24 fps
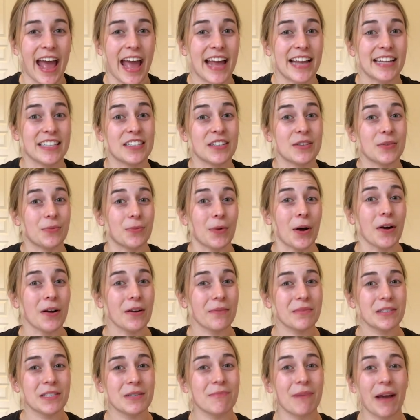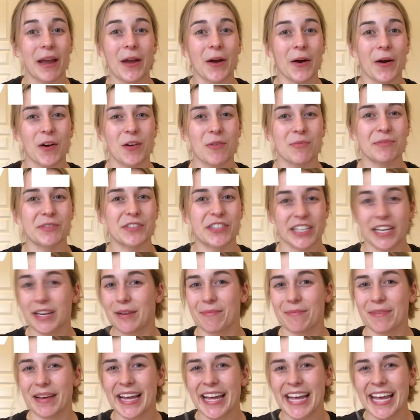and welcome to my home gym.